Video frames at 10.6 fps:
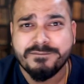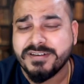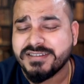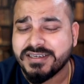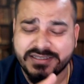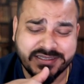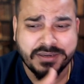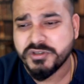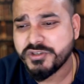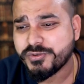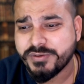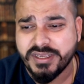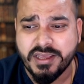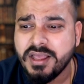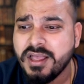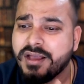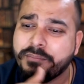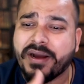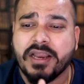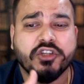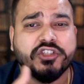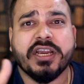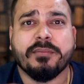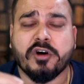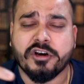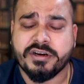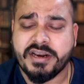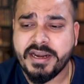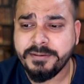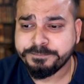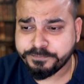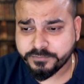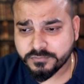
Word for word: physics, chemistry, biology and more, right?